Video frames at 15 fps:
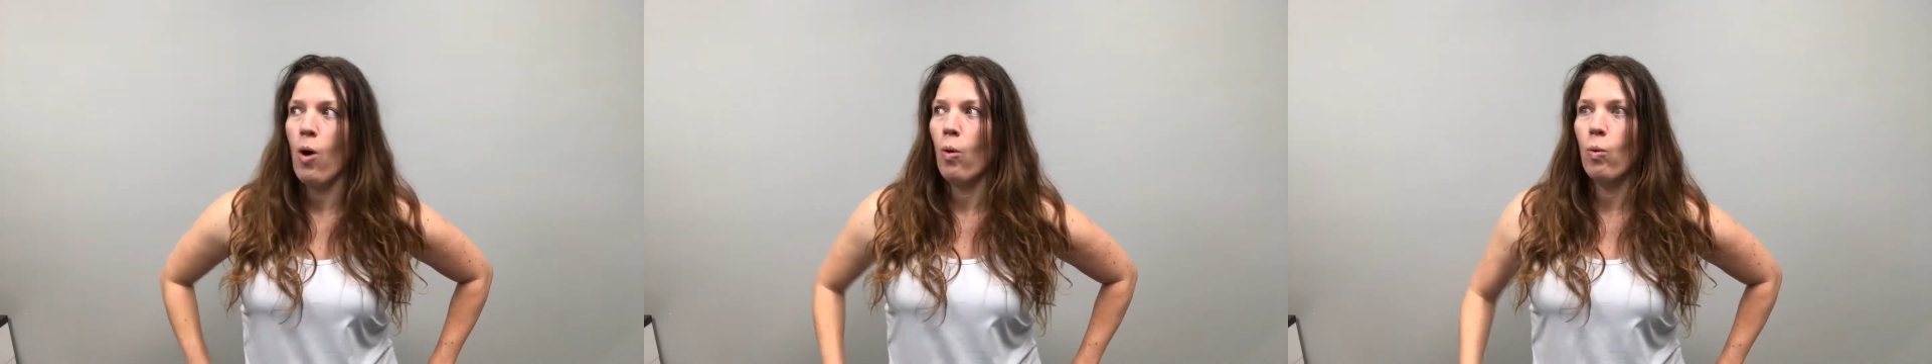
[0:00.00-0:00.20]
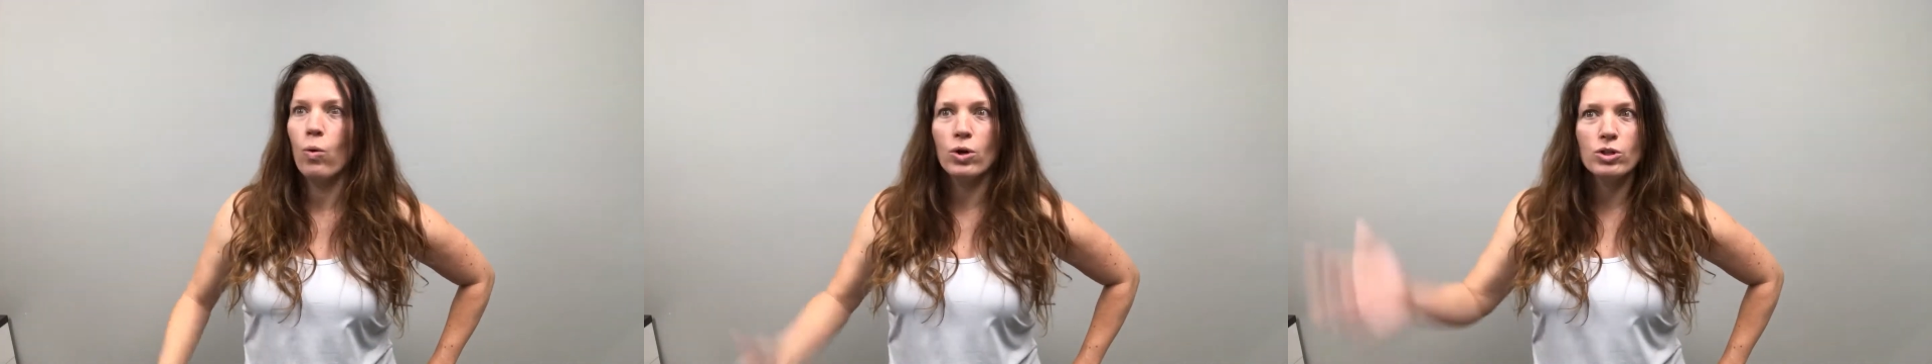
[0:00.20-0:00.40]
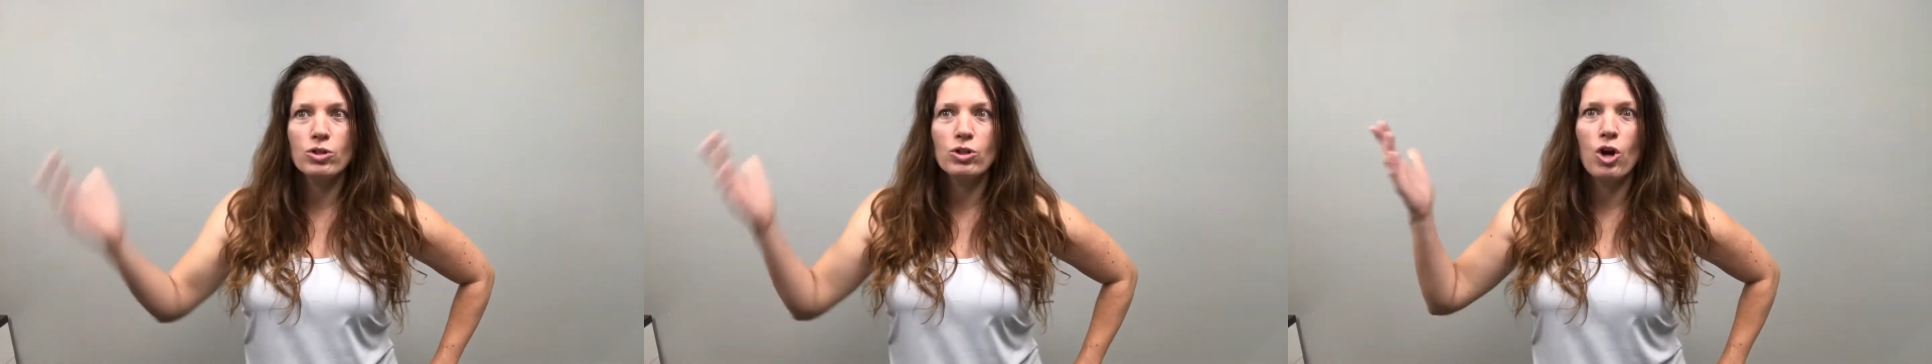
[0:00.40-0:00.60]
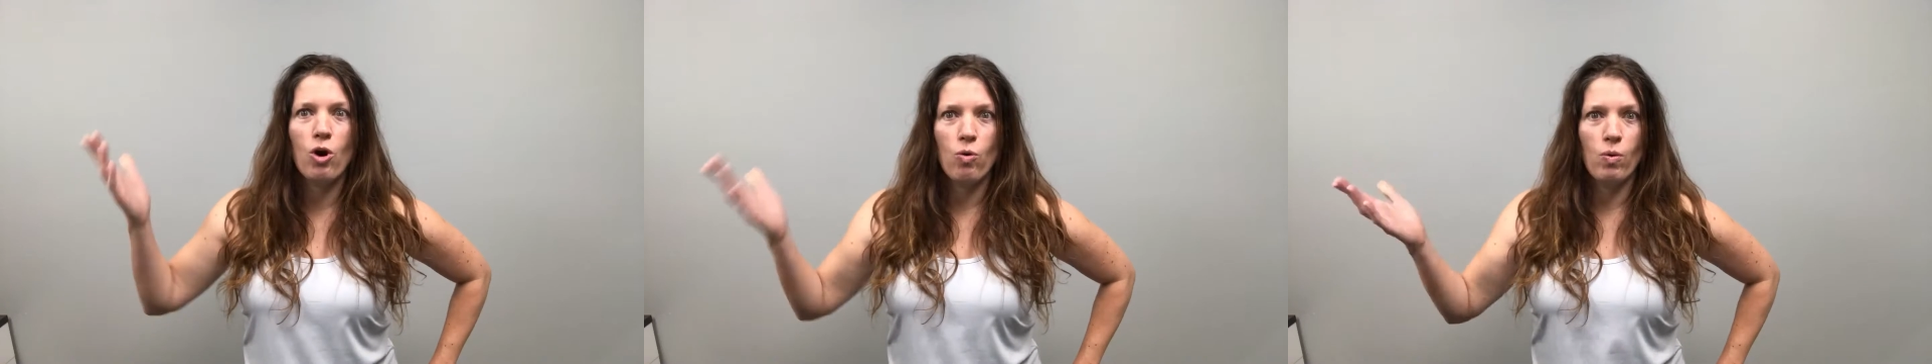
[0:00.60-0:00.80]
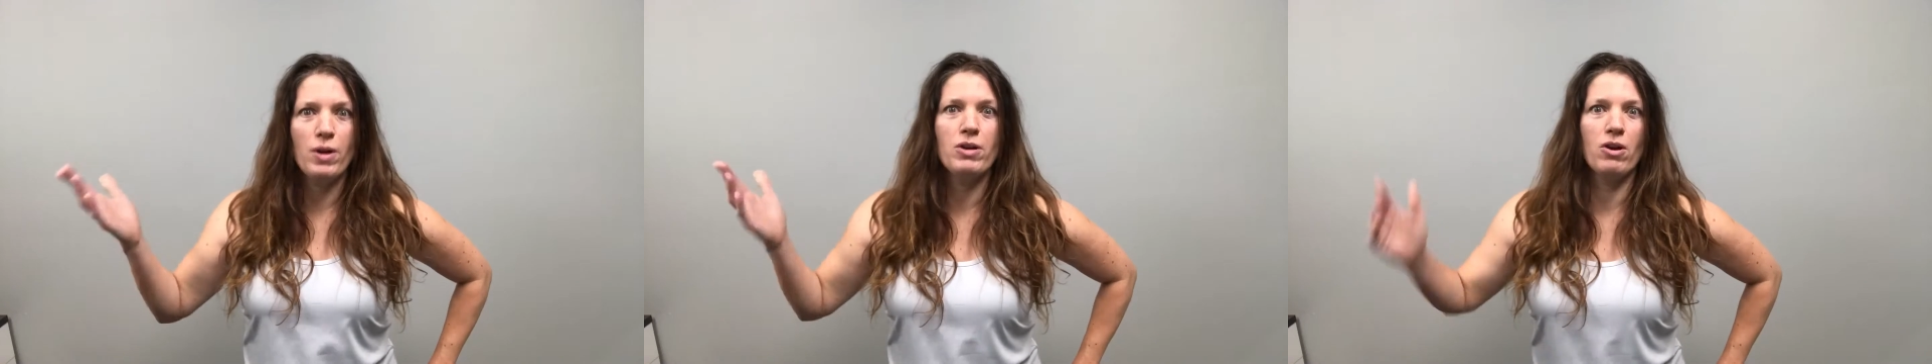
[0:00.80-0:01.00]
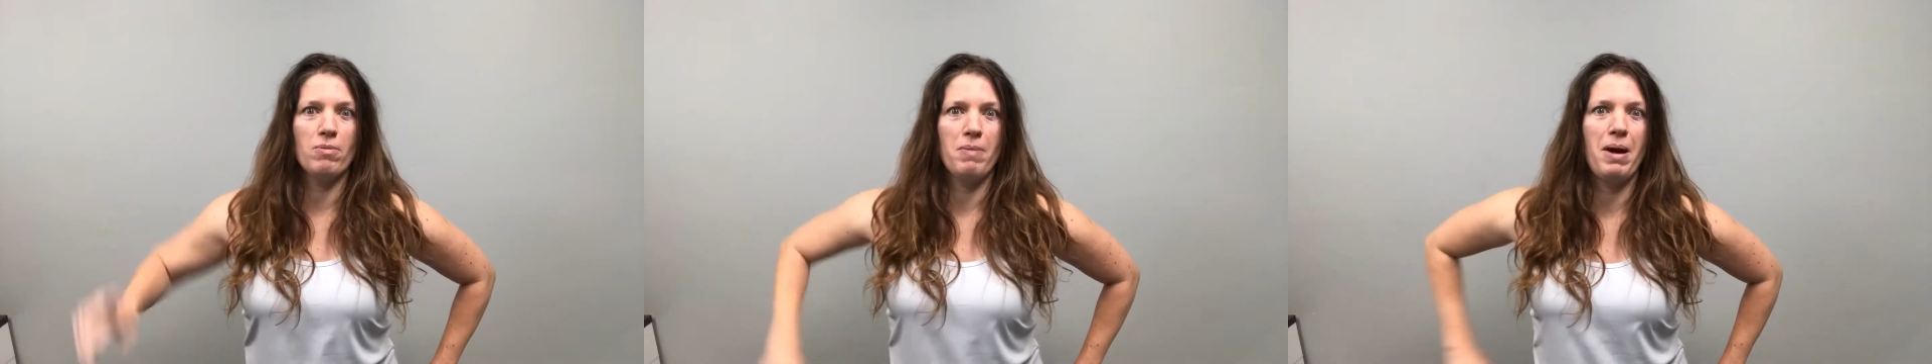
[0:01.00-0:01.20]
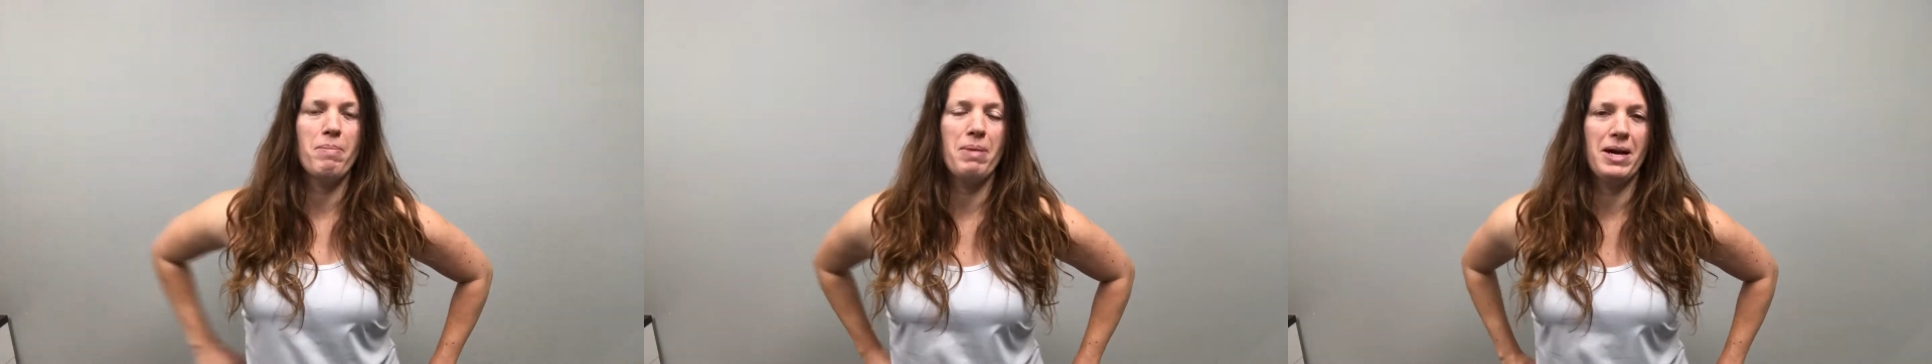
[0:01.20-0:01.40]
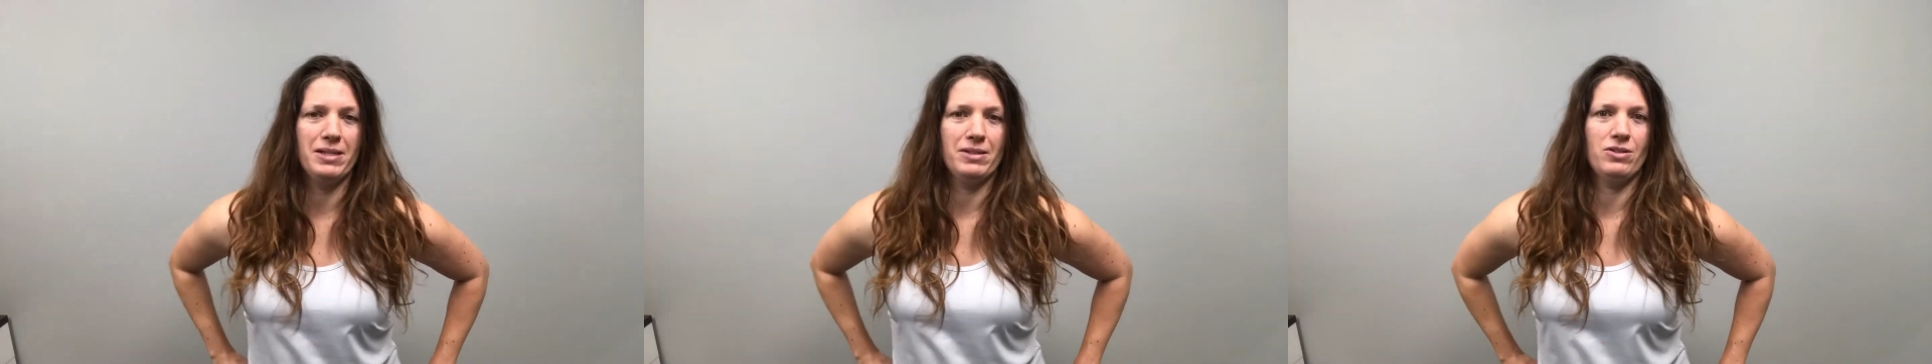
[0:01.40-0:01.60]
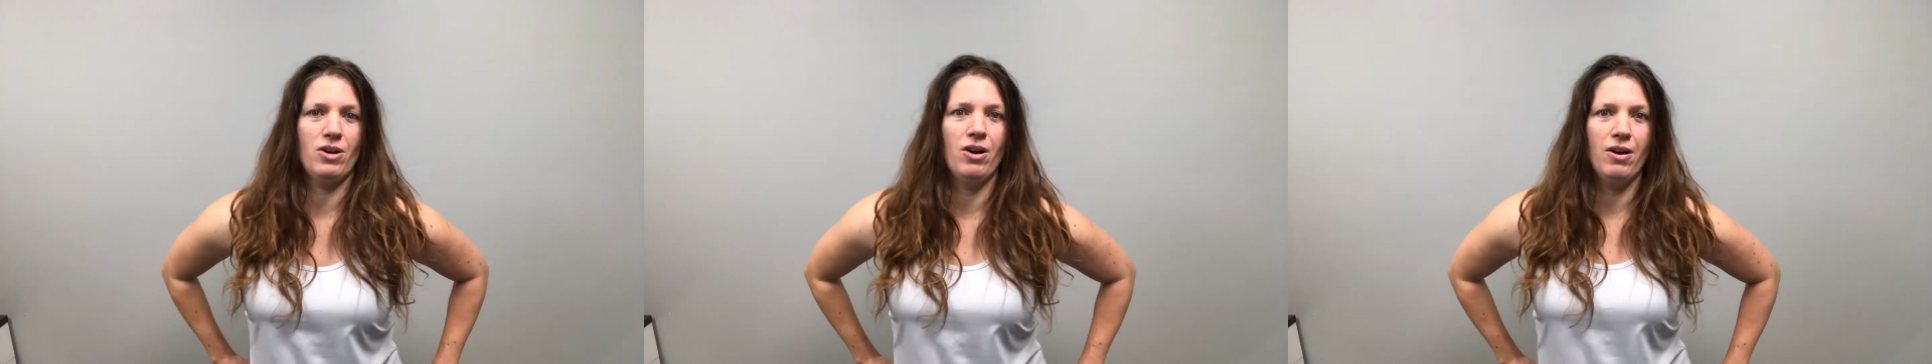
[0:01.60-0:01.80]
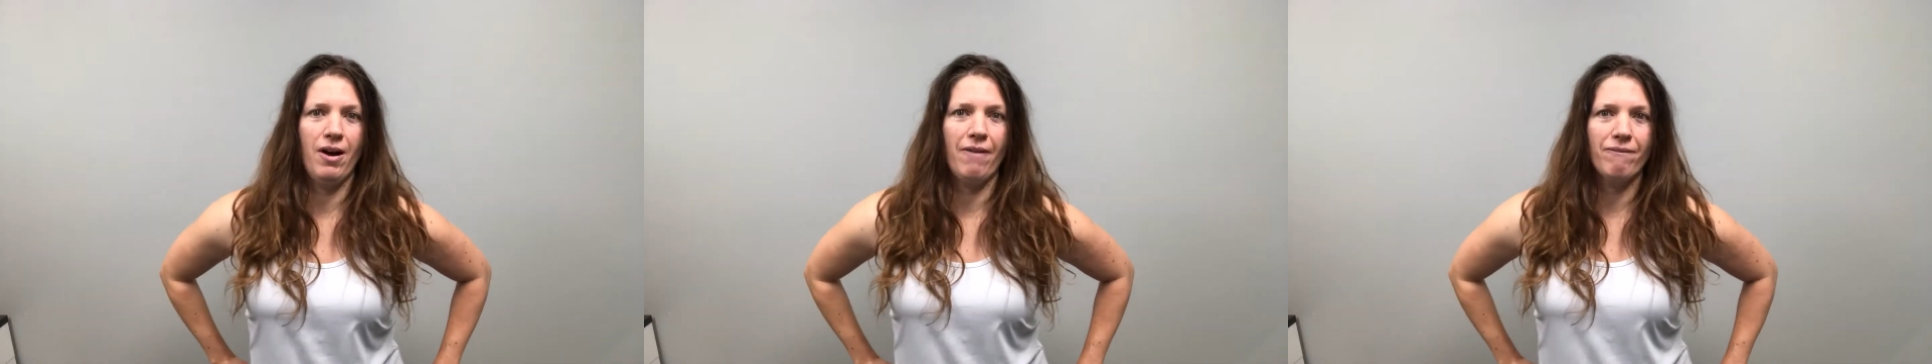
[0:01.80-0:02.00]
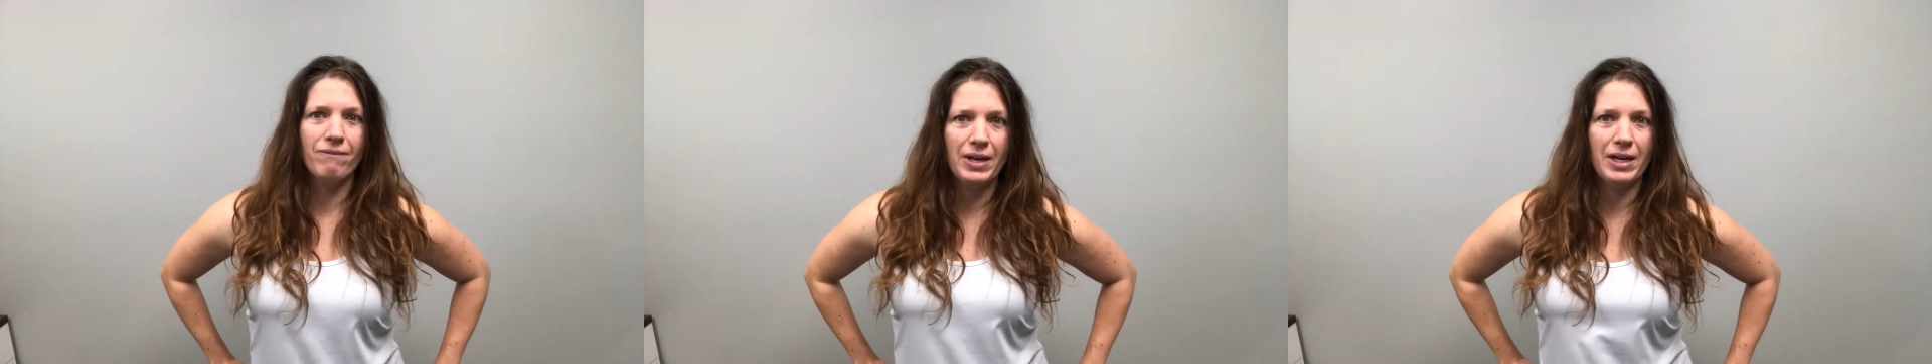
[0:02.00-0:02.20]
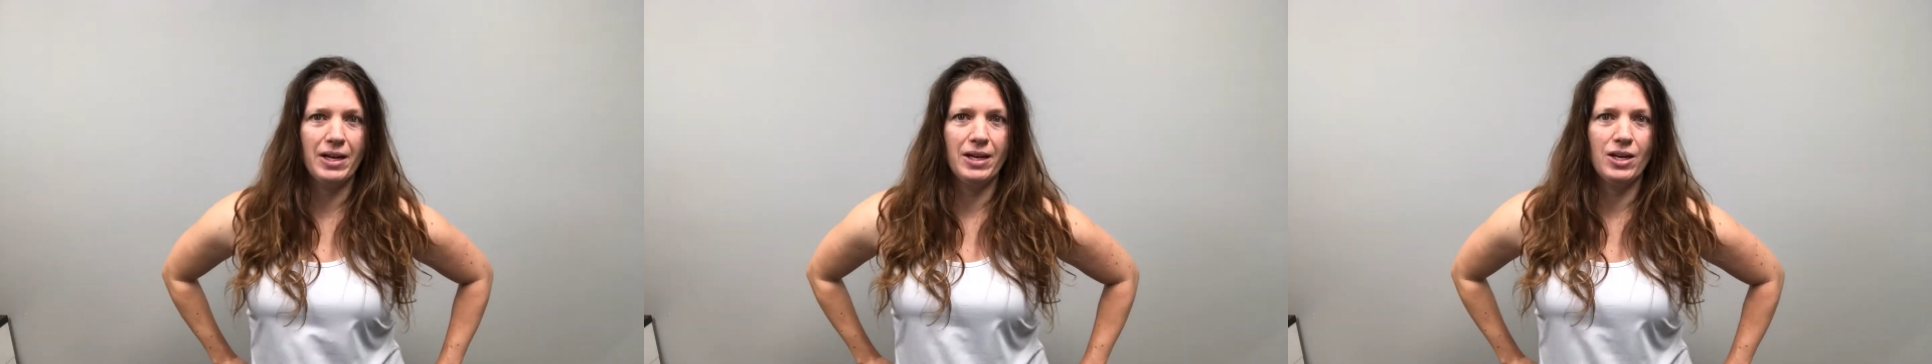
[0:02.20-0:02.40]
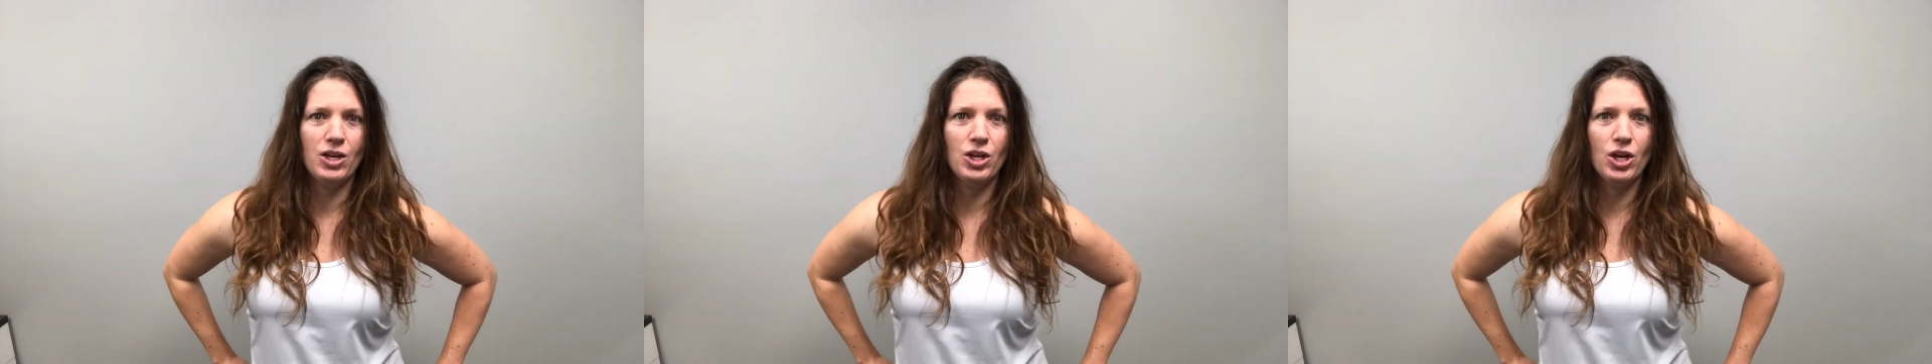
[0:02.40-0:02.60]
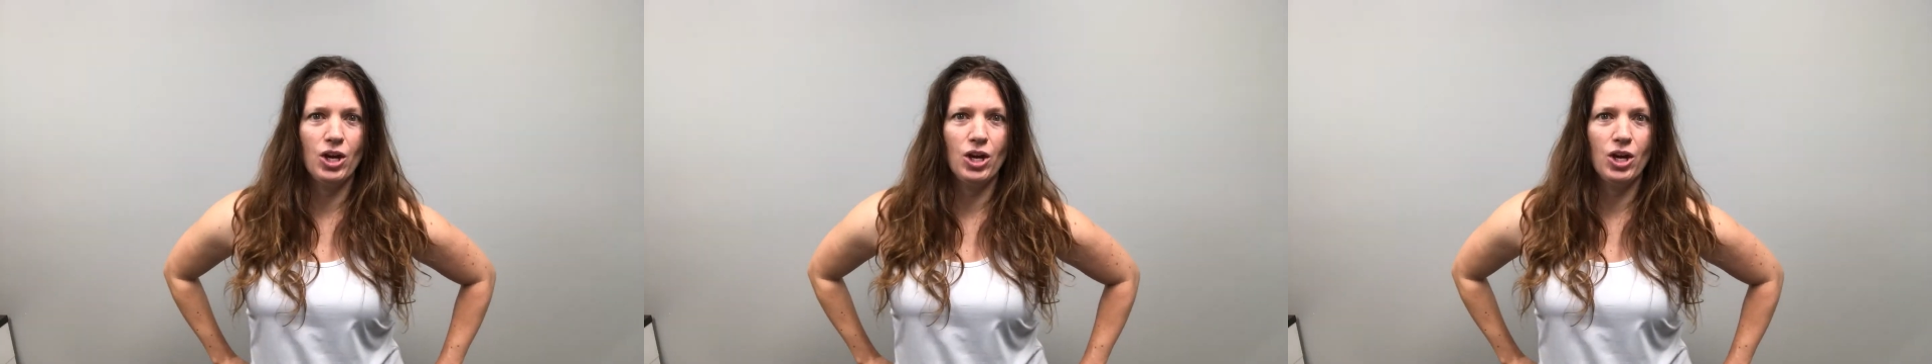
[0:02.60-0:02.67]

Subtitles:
Well, no wonder my pants are not fitting,